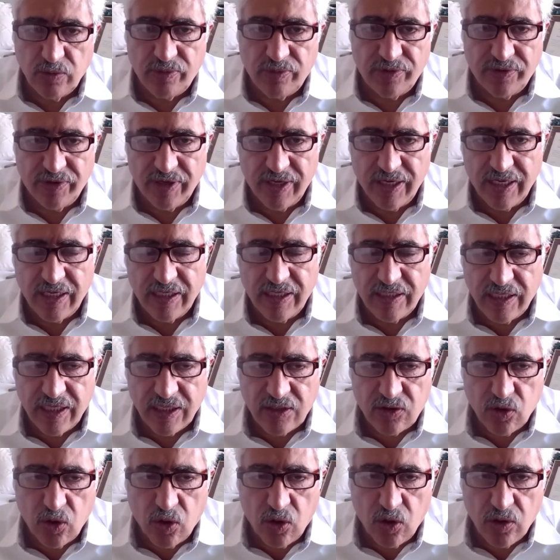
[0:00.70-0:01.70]
sobering,
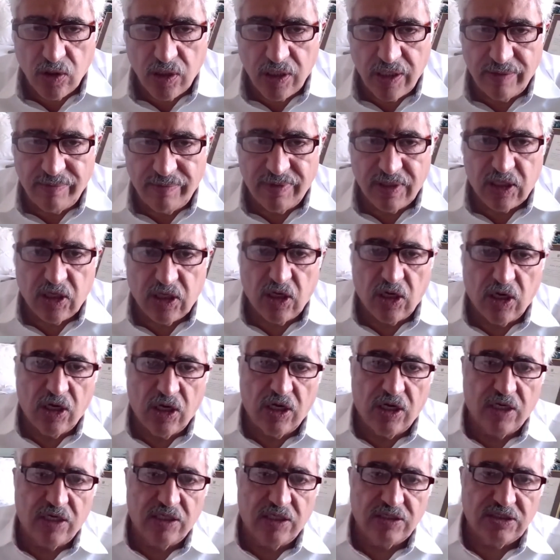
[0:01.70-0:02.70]
not only
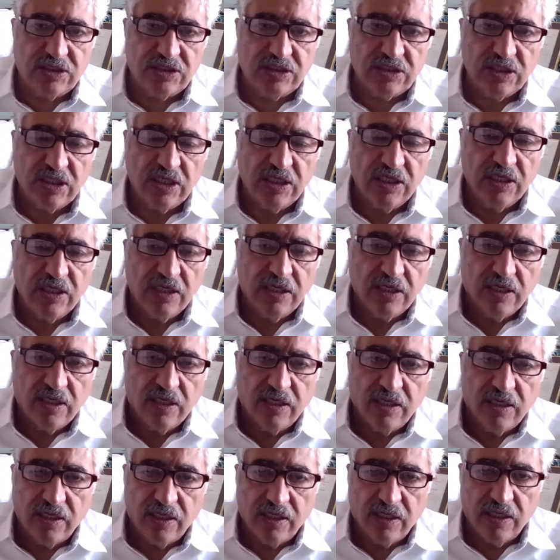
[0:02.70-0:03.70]
because
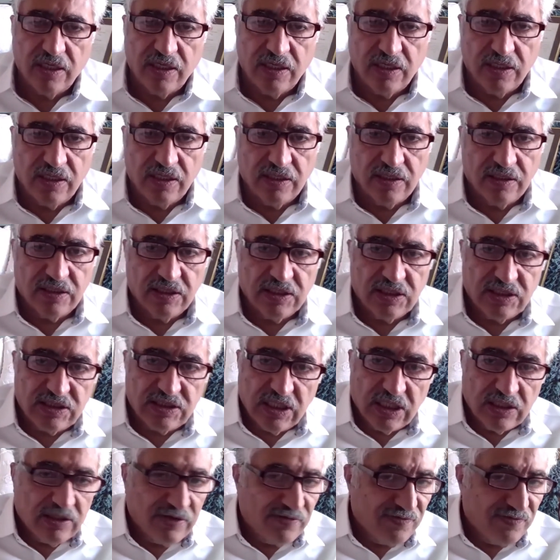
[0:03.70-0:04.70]

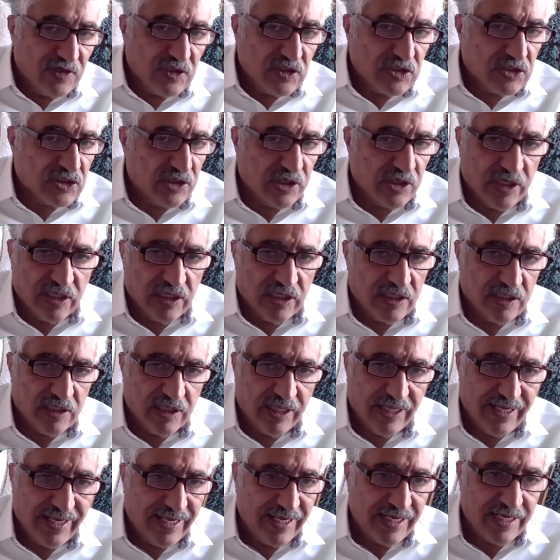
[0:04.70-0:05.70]
the state of
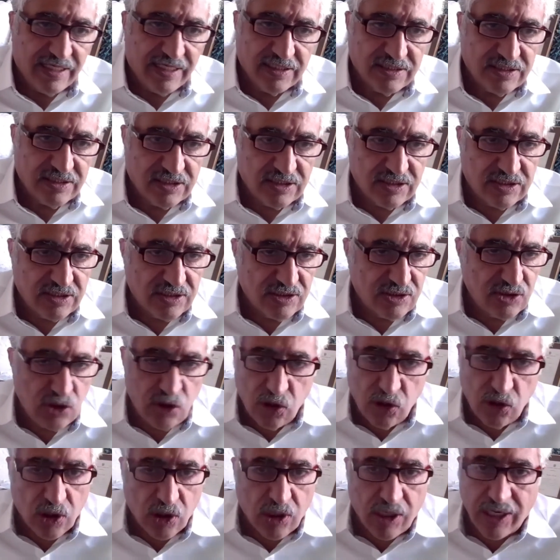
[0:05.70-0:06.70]
Israel has
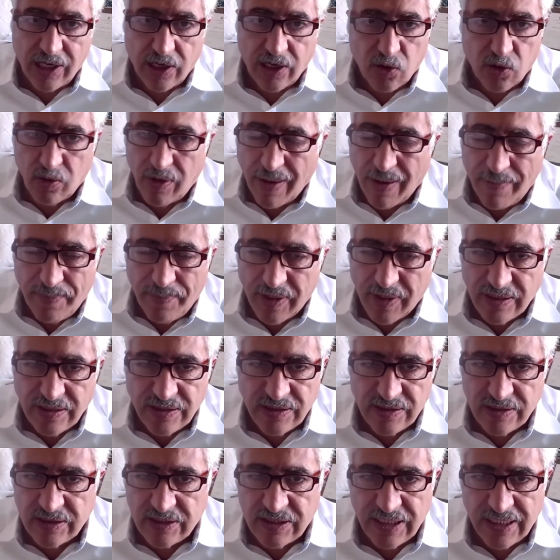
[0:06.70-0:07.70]
nuclear
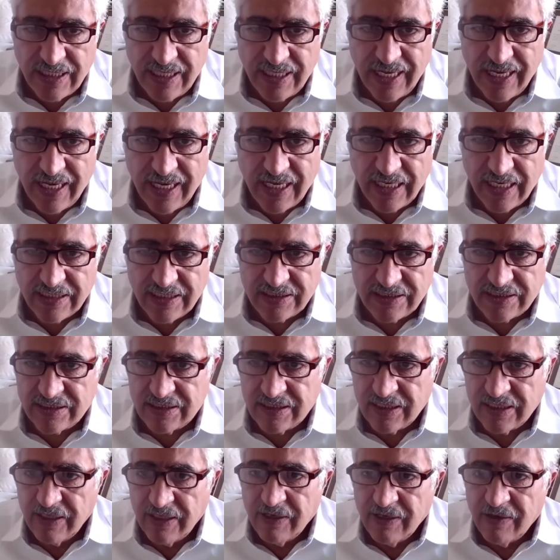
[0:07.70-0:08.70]
weapons and
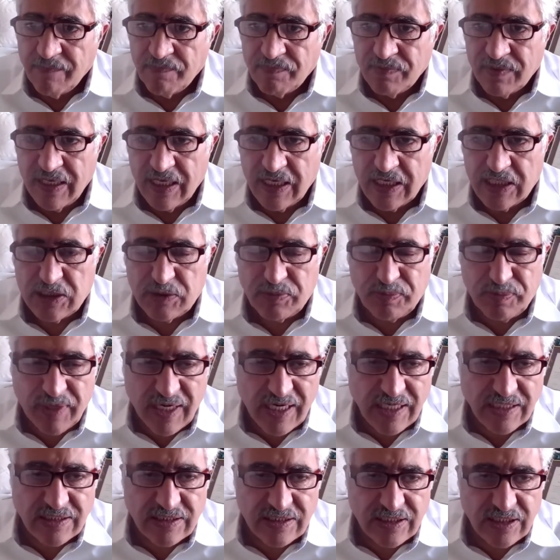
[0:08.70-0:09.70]
has
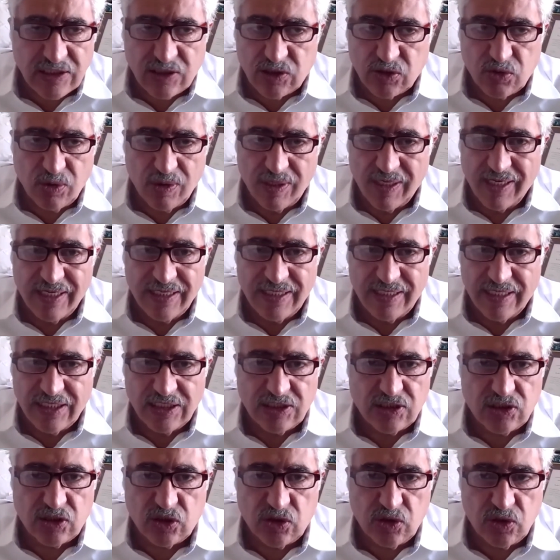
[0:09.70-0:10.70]
expressed its
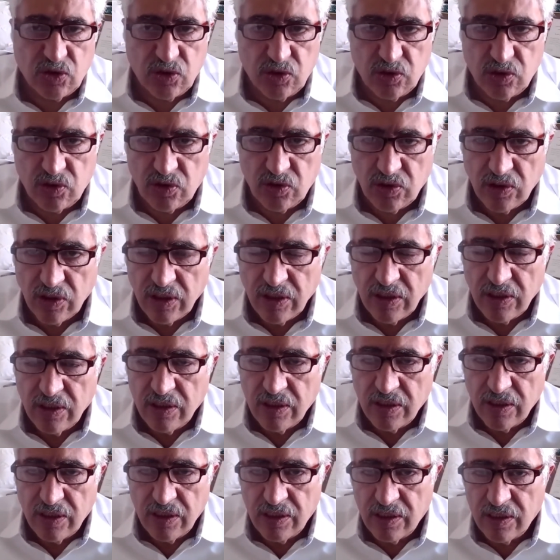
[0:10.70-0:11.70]
willingness to
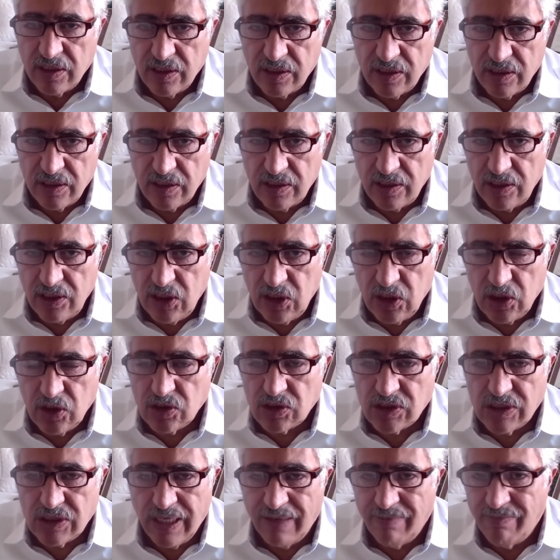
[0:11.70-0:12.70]

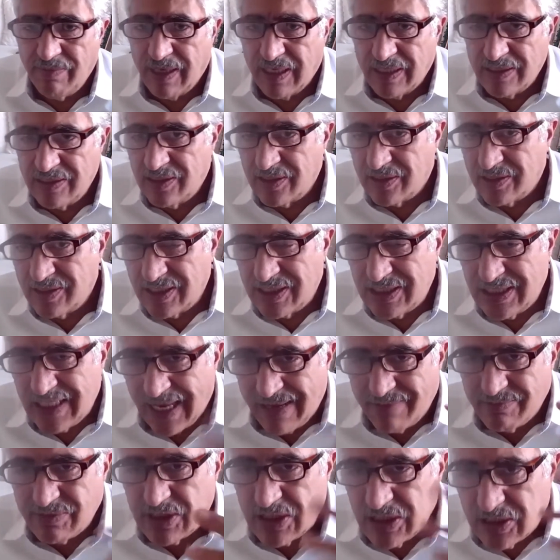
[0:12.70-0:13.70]
use them under
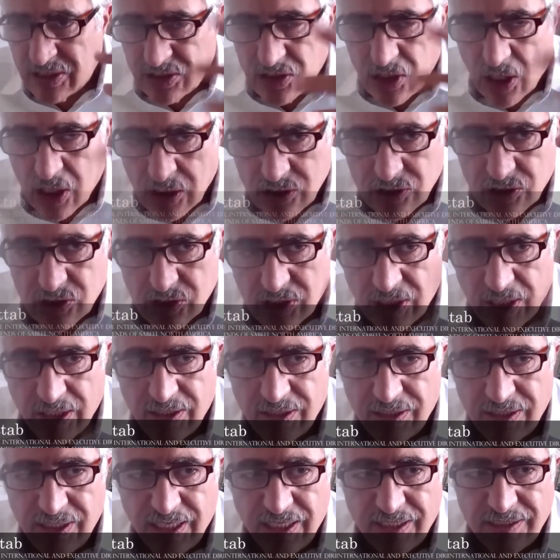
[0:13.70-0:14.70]
the Samson
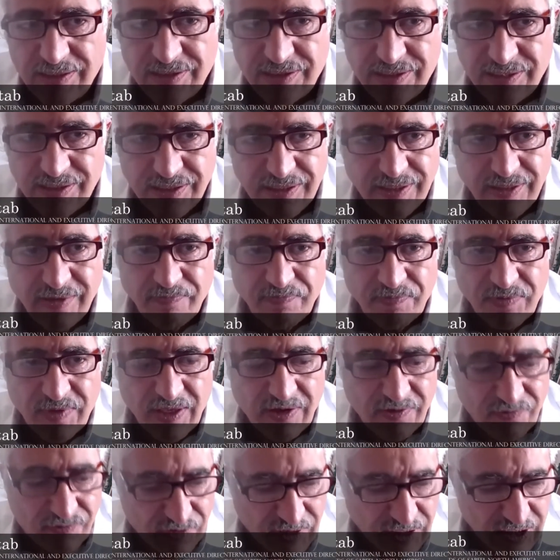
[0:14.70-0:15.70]
Doctrine, that
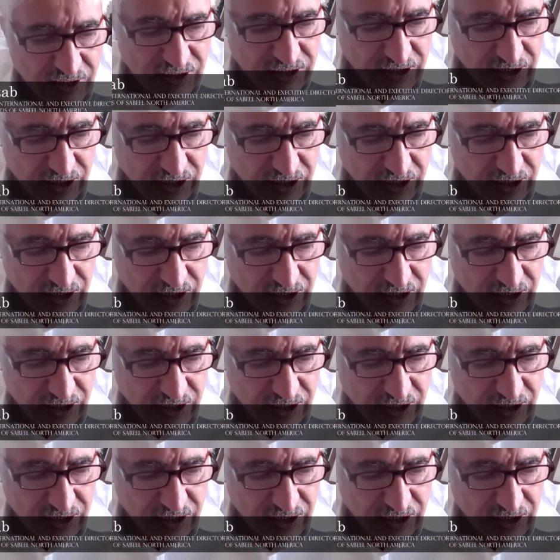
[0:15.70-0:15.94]
if